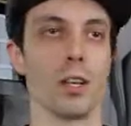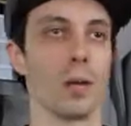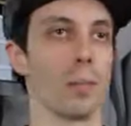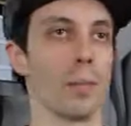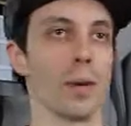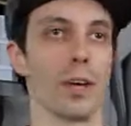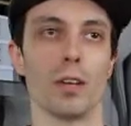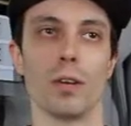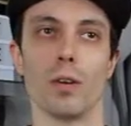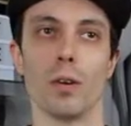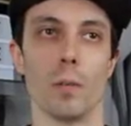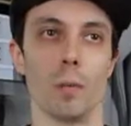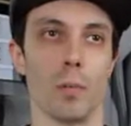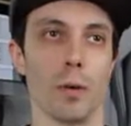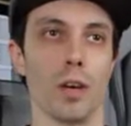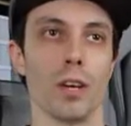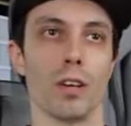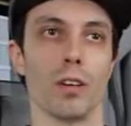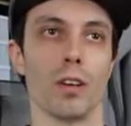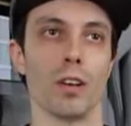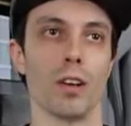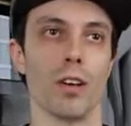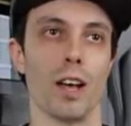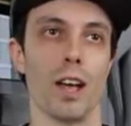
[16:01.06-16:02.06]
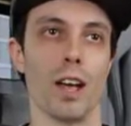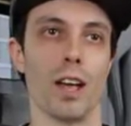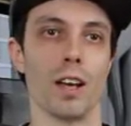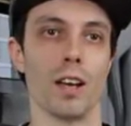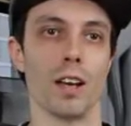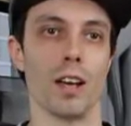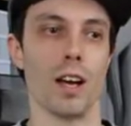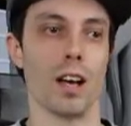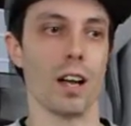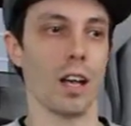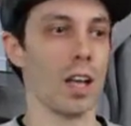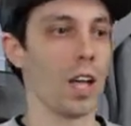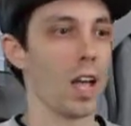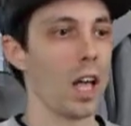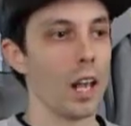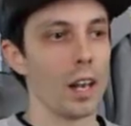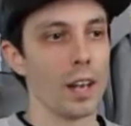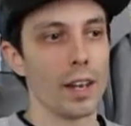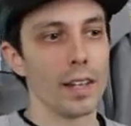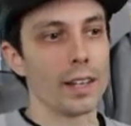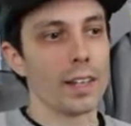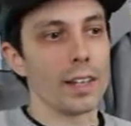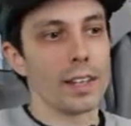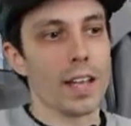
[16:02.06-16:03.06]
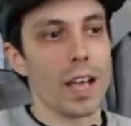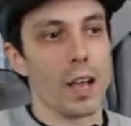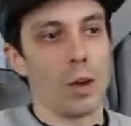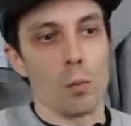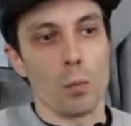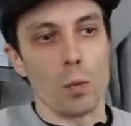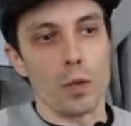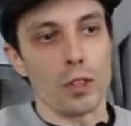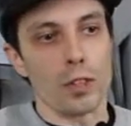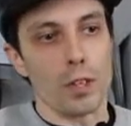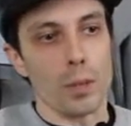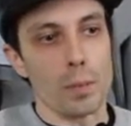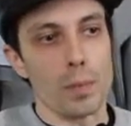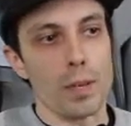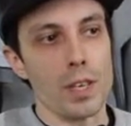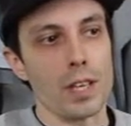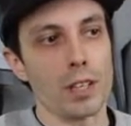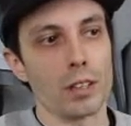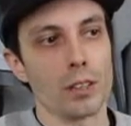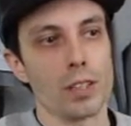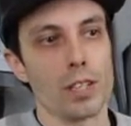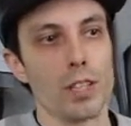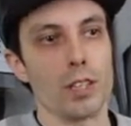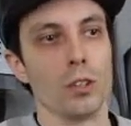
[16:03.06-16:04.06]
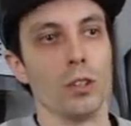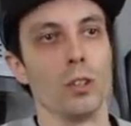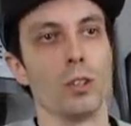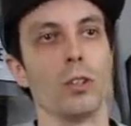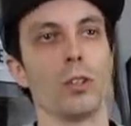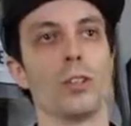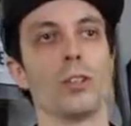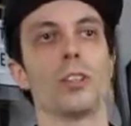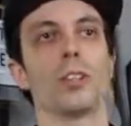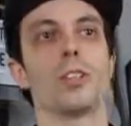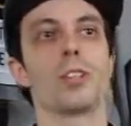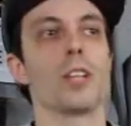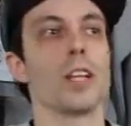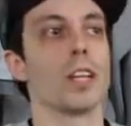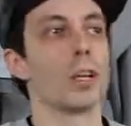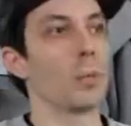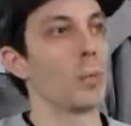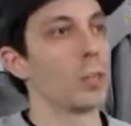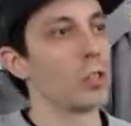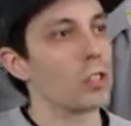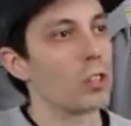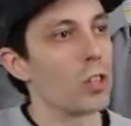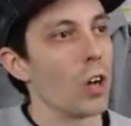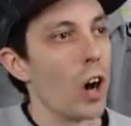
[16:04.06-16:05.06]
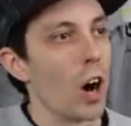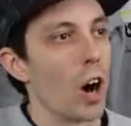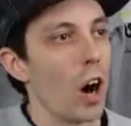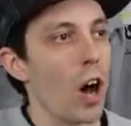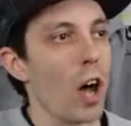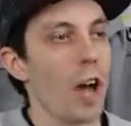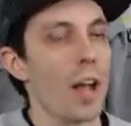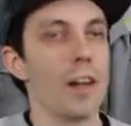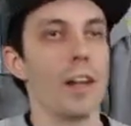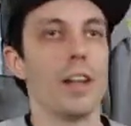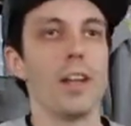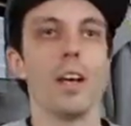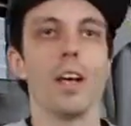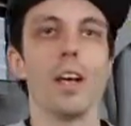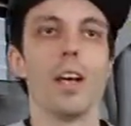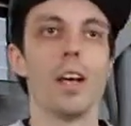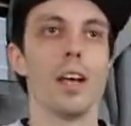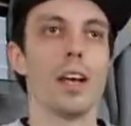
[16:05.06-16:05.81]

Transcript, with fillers: get bigger and bigger. And uh, like again, with it being legal, the stigma's gone,